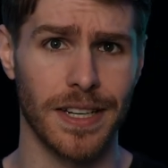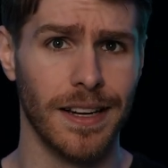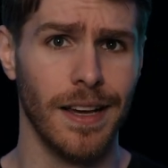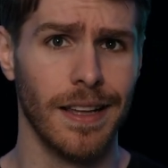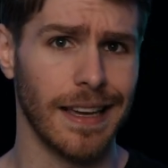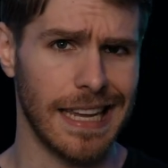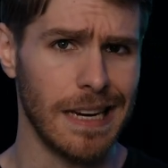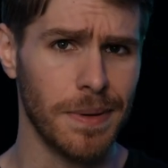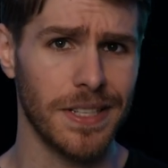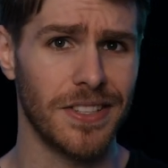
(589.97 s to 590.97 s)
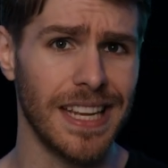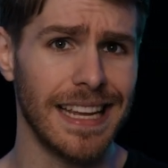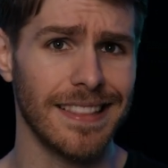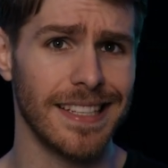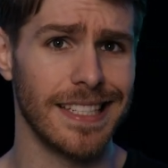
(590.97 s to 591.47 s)
and like, he'd been
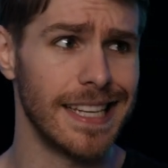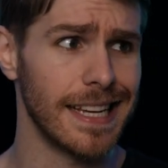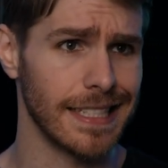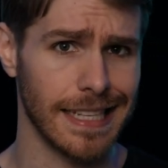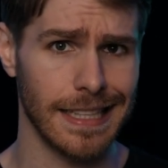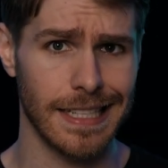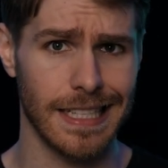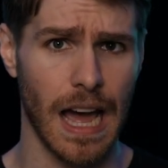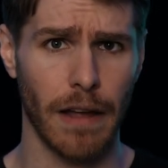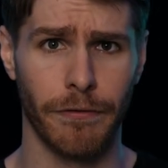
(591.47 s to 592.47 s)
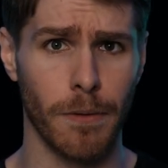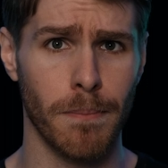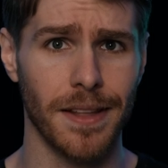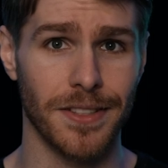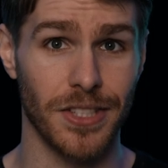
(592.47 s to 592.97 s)
seeing this disc in the sky for
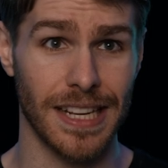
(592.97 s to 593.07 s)
months,